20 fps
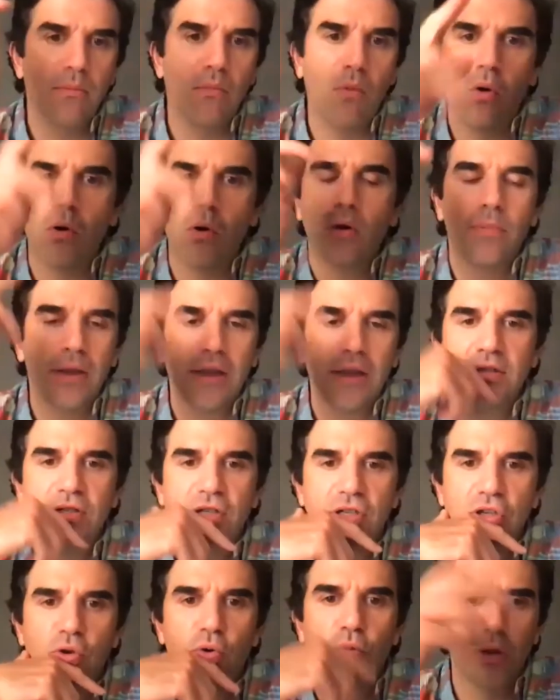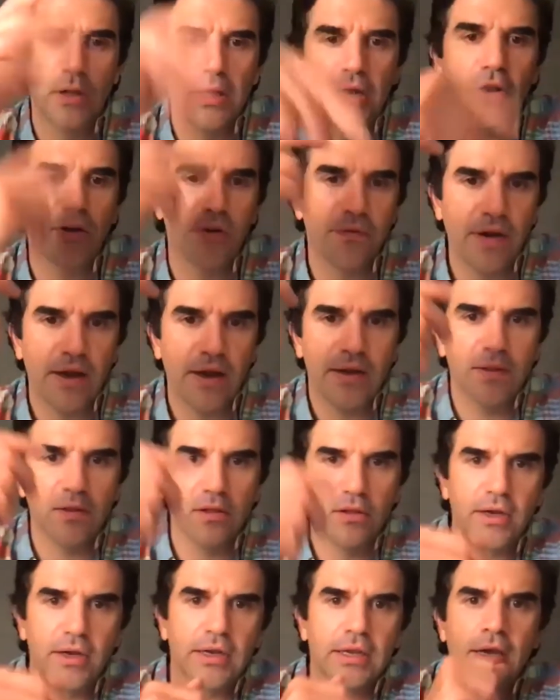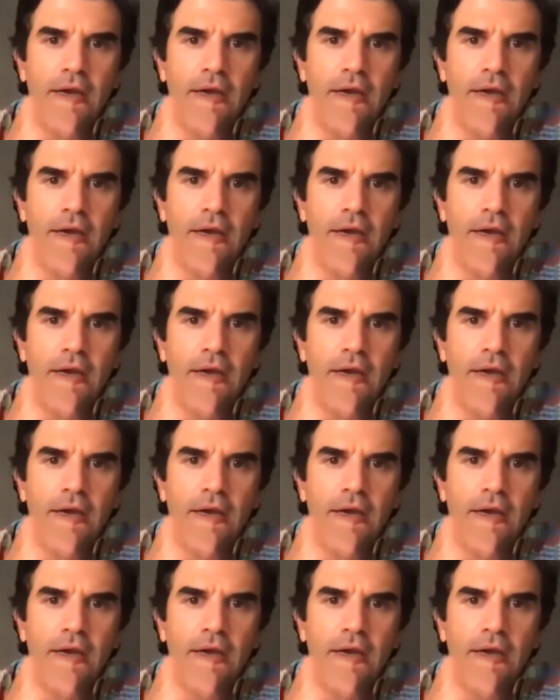more because you really are defining the look